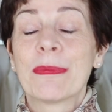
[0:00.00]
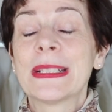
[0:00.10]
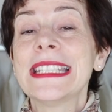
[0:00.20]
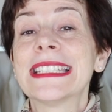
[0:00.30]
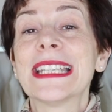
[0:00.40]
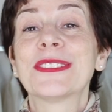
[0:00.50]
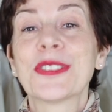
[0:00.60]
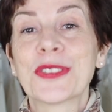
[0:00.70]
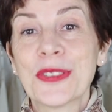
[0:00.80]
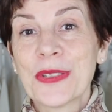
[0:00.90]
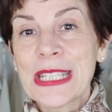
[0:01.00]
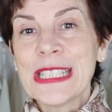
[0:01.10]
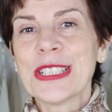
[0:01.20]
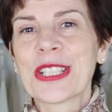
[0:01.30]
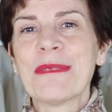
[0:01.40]
please let us know
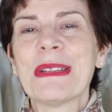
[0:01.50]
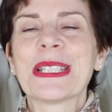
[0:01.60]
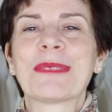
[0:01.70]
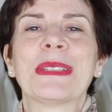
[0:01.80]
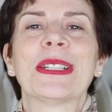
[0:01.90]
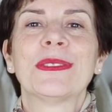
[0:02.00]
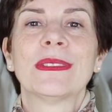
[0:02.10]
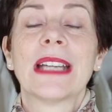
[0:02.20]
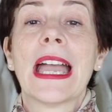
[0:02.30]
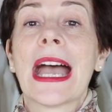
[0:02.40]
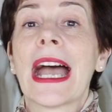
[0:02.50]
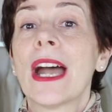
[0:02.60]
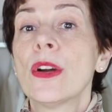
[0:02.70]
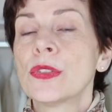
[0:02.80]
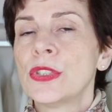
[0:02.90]
in the comments below
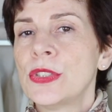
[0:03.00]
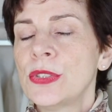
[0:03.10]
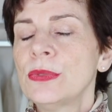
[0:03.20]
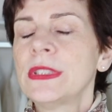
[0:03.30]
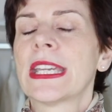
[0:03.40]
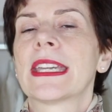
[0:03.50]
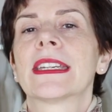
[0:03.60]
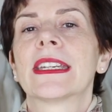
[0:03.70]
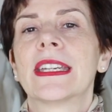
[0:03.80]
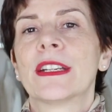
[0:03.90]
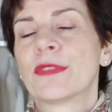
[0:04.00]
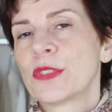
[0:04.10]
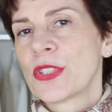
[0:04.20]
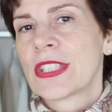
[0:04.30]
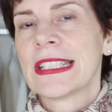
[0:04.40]
how you care for
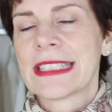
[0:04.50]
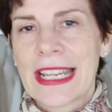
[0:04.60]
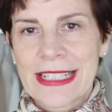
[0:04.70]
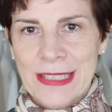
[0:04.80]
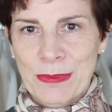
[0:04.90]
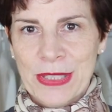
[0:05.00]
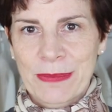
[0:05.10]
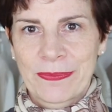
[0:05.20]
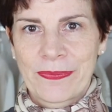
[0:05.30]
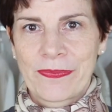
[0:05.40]
your silk items.